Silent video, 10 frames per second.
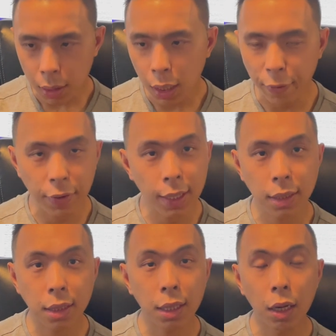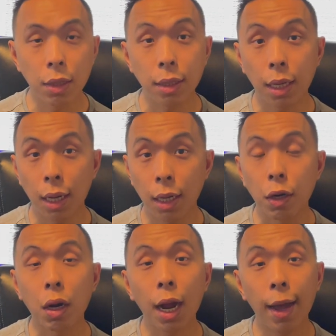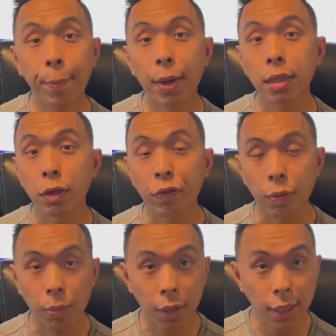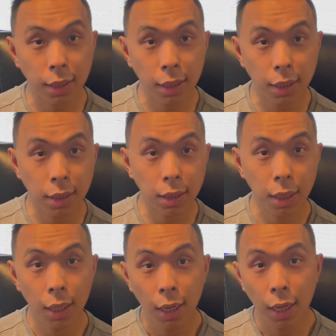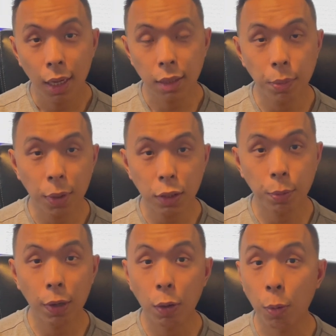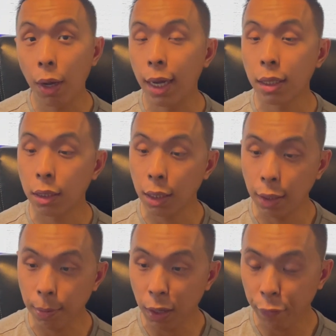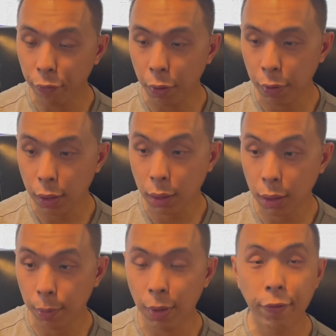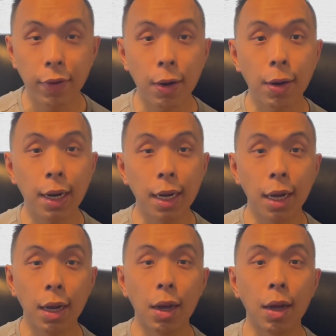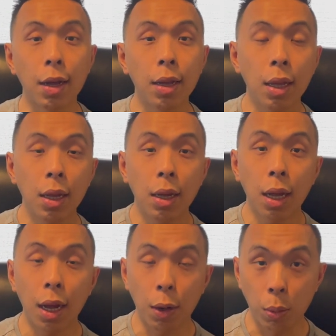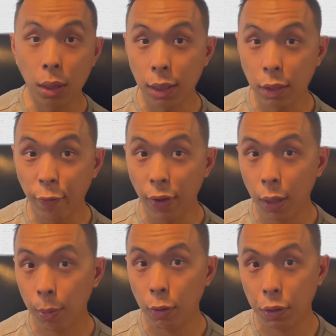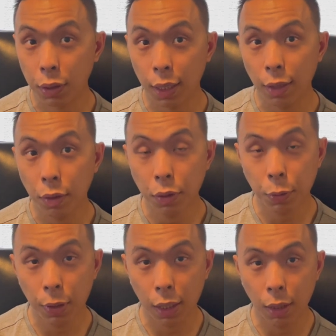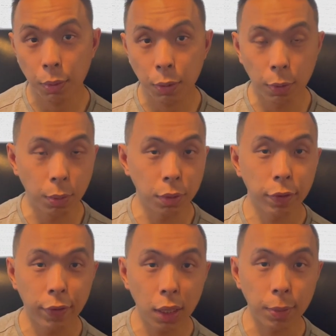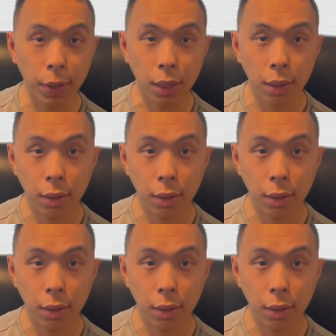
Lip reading: if you can sell your app at different prices, it's a much better way to be focused and be very, really develop your skills when it comes to mobile development.